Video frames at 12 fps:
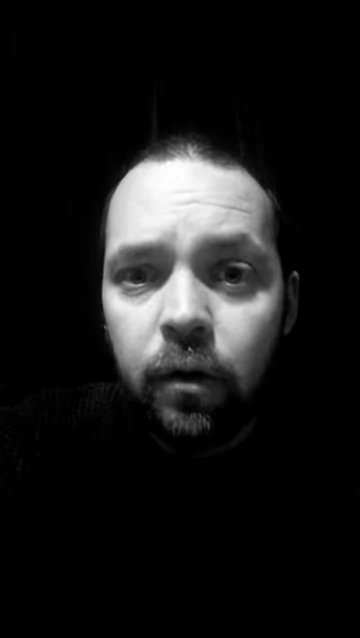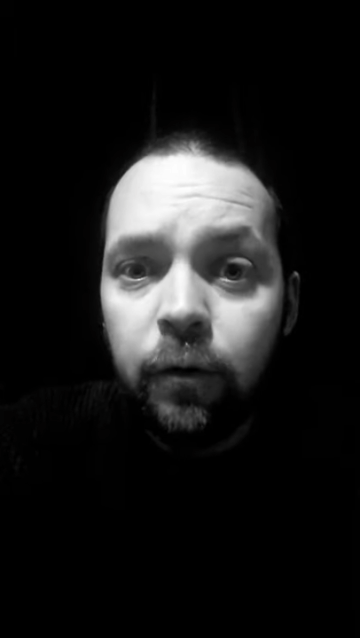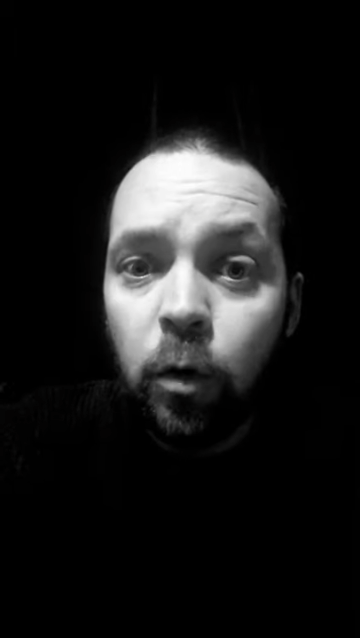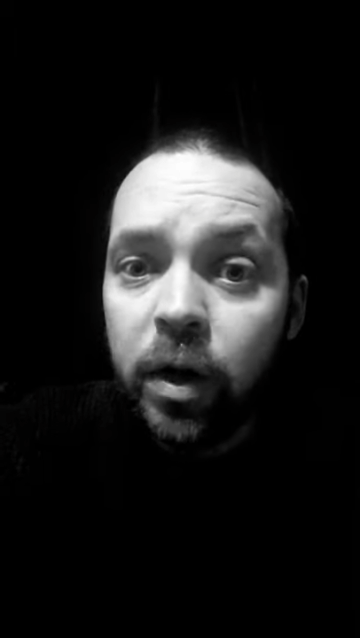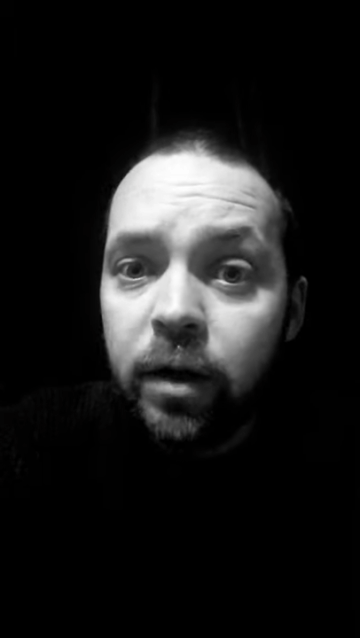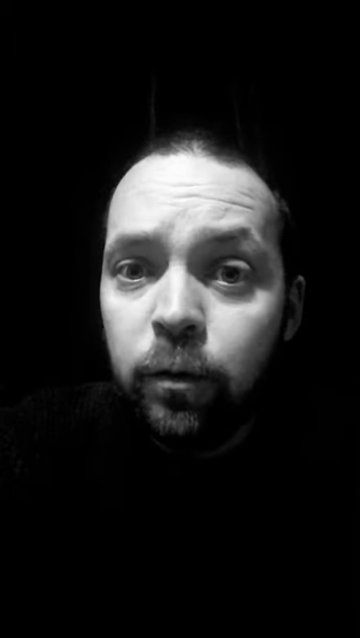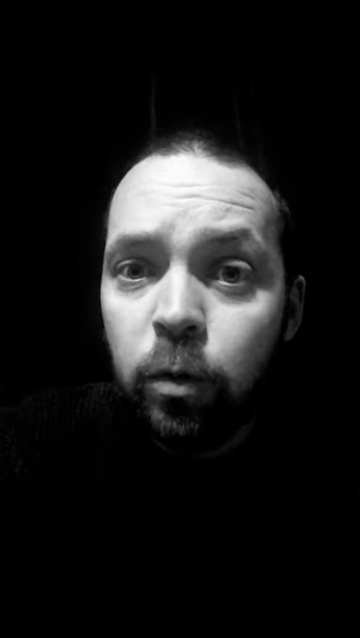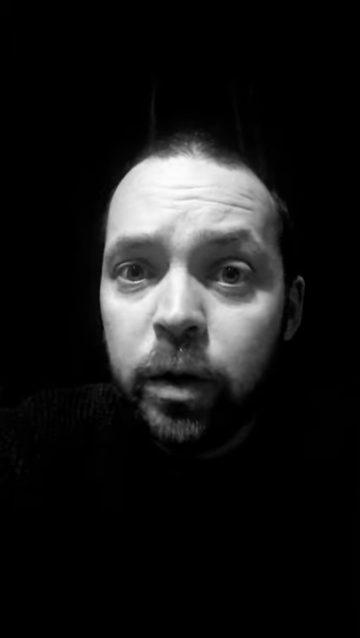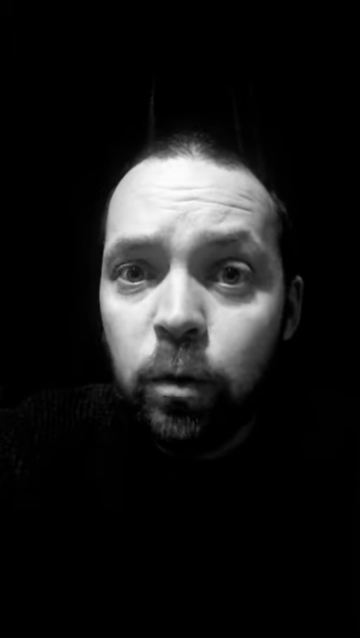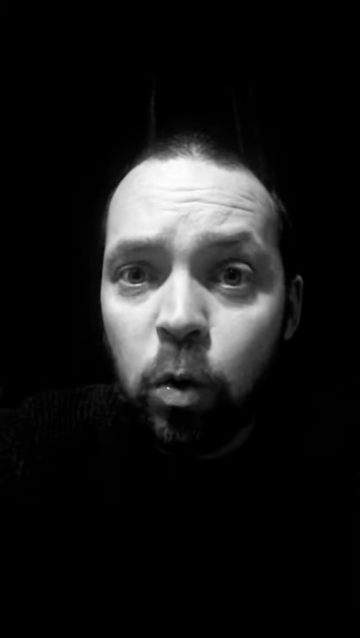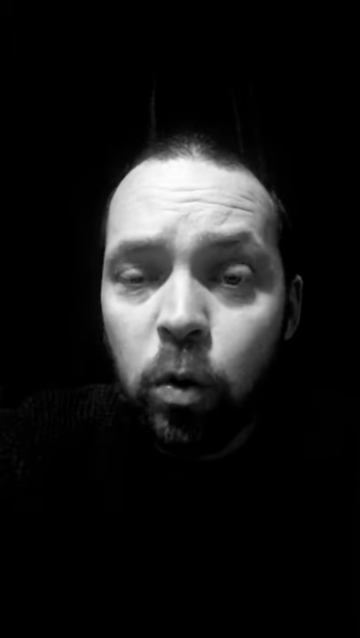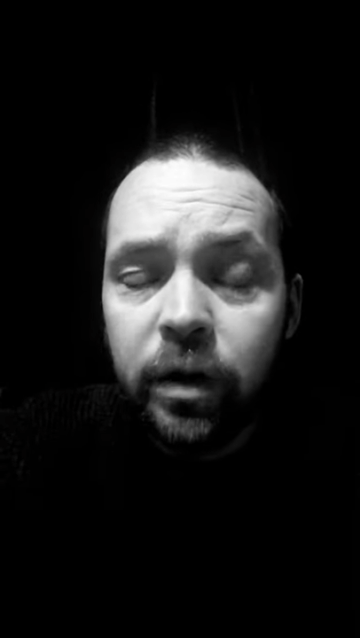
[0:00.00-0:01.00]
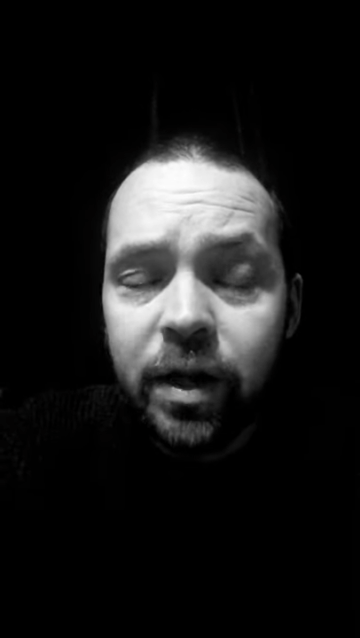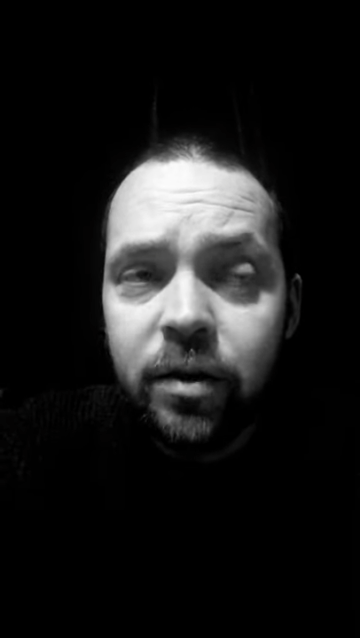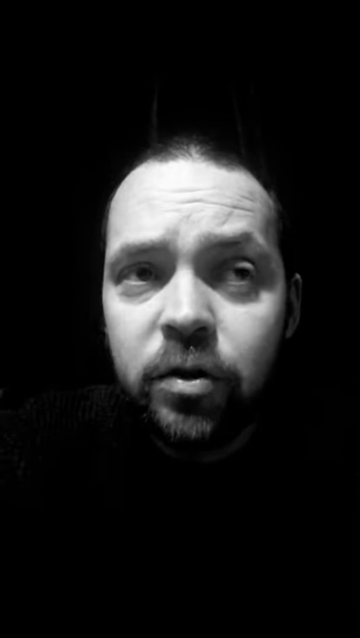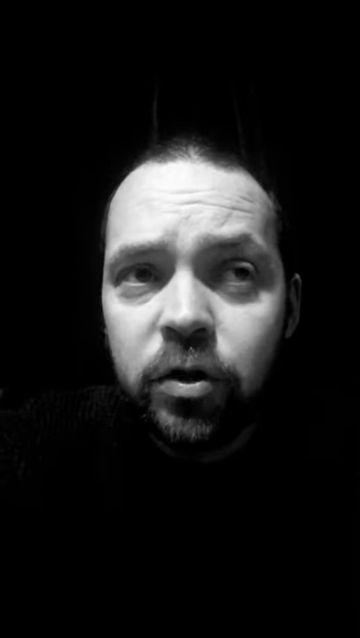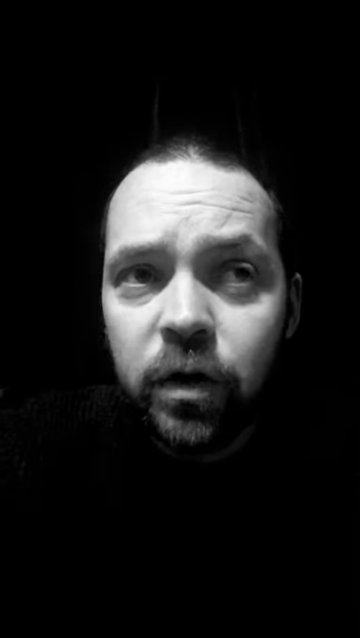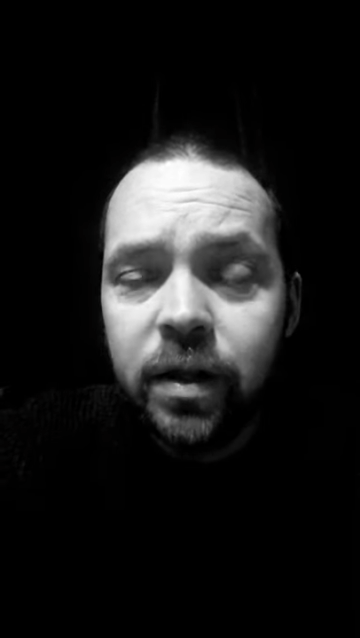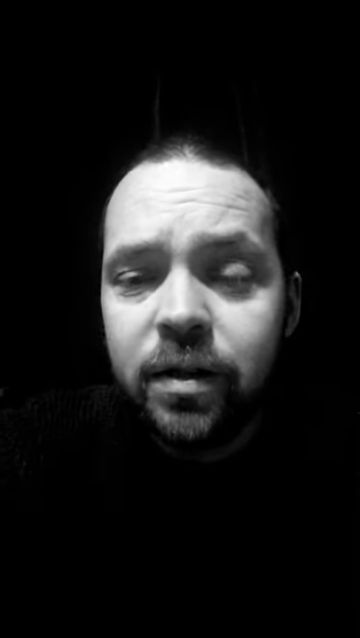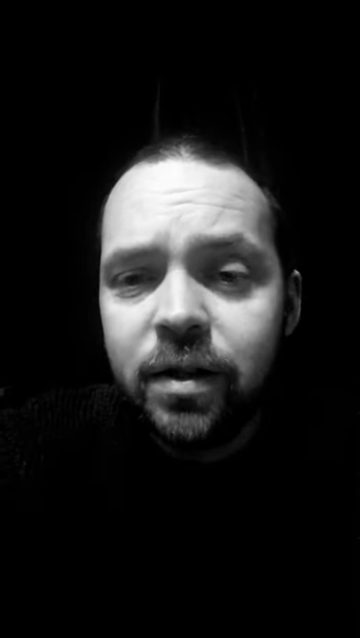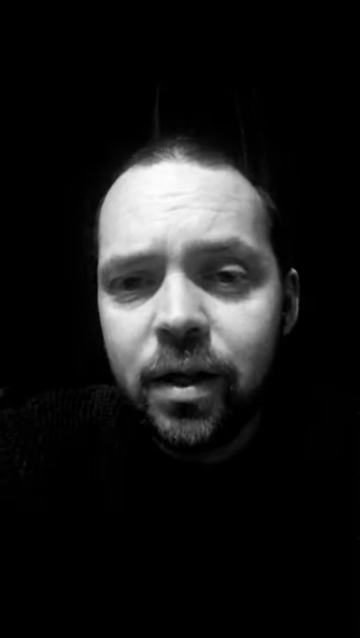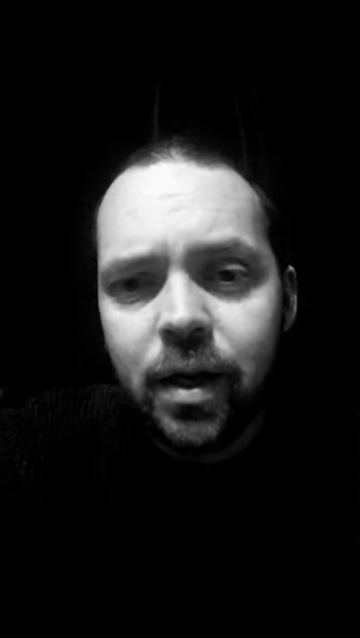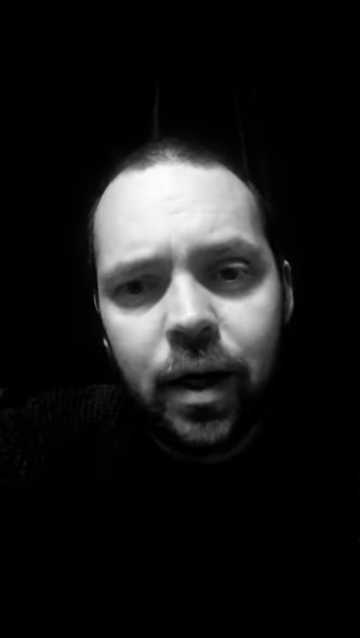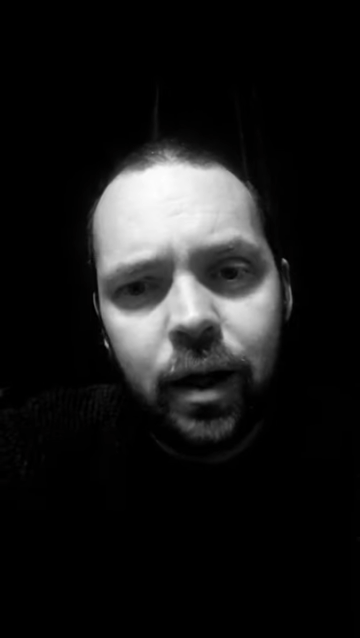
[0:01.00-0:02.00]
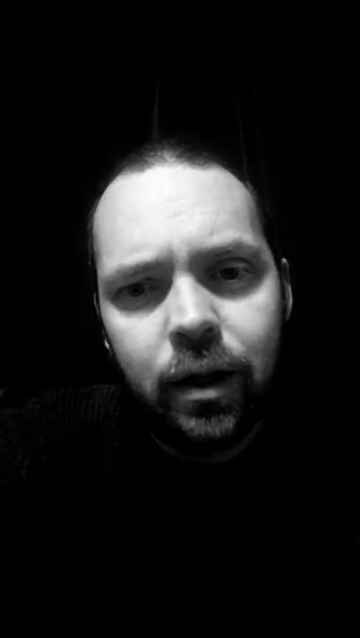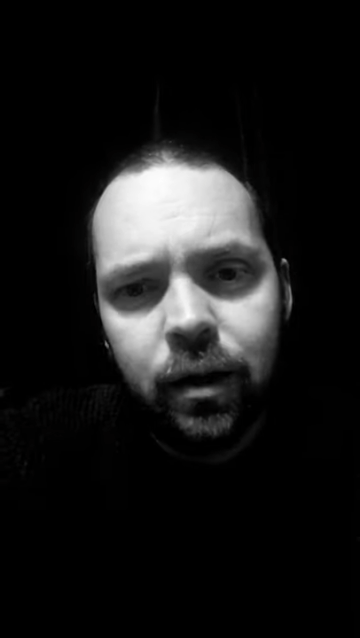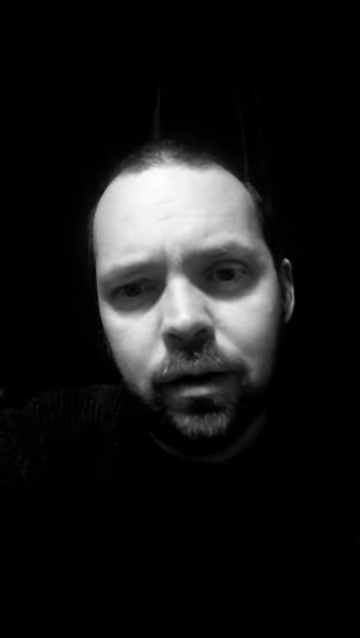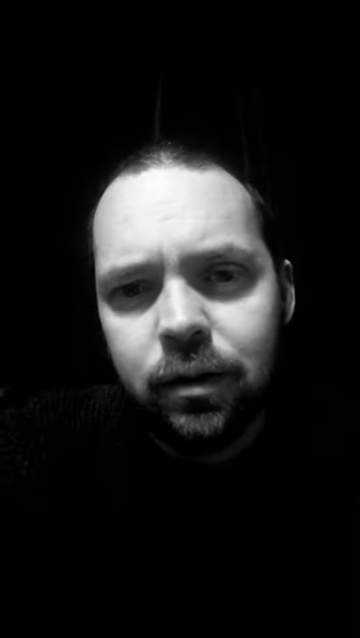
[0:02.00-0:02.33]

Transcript: For if we walk these streets today,